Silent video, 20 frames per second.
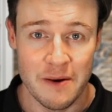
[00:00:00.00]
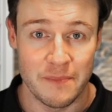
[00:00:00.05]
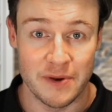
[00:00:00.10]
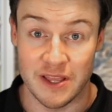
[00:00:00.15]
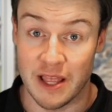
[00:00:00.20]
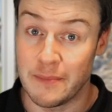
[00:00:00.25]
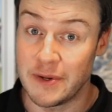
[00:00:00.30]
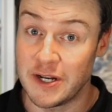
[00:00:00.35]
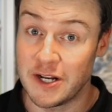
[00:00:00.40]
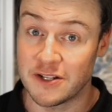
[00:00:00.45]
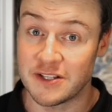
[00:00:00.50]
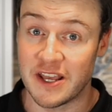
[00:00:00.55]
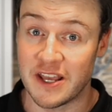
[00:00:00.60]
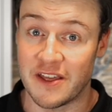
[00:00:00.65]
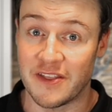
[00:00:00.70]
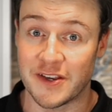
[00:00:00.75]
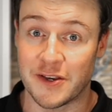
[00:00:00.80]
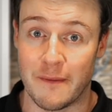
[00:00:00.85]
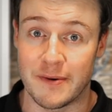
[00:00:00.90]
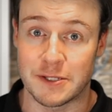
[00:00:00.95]
But let me know down in
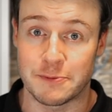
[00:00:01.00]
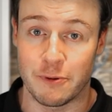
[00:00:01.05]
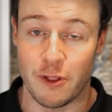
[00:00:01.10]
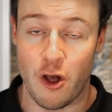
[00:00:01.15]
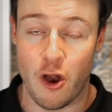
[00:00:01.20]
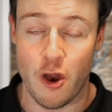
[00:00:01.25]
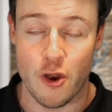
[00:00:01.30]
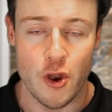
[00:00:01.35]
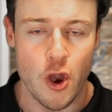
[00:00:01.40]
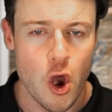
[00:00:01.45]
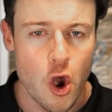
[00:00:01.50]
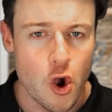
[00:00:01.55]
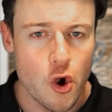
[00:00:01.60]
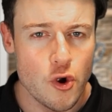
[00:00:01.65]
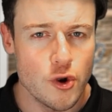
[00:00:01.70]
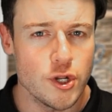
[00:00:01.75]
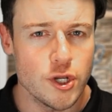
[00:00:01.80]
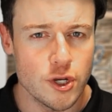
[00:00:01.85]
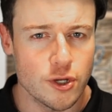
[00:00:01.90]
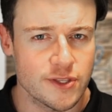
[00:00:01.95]
the comments below,
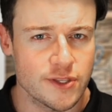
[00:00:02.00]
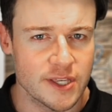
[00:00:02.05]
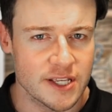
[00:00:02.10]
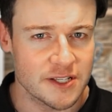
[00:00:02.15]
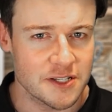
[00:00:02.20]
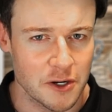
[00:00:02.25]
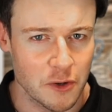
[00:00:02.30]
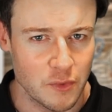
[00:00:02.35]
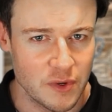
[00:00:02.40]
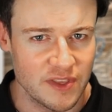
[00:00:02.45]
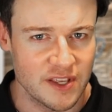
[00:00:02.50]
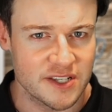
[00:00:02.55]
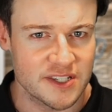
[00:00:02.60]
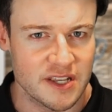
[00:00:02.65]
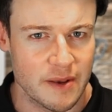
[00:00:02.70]
who do you think is going to win this